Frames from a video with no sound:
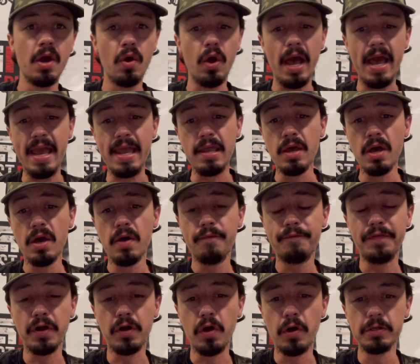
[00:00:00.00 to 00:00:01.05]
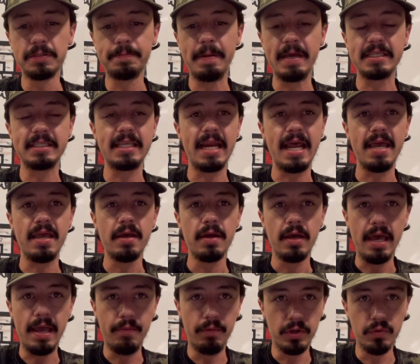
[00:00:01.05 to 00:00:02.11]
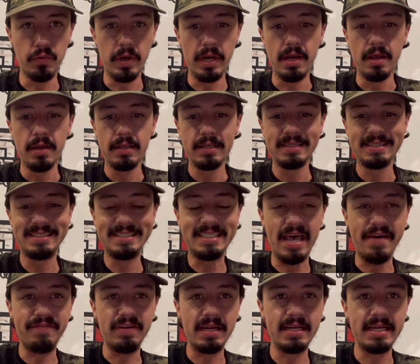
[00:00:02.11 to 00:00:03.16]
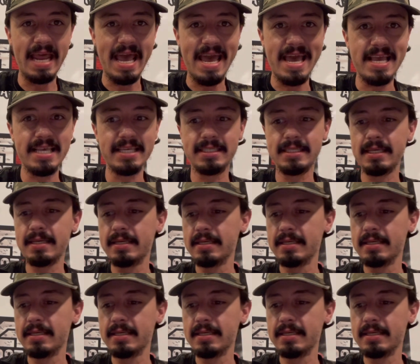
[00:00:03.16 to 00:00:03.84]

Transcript: Hey, for Ghost Picks today. Hey, we're doing seven days,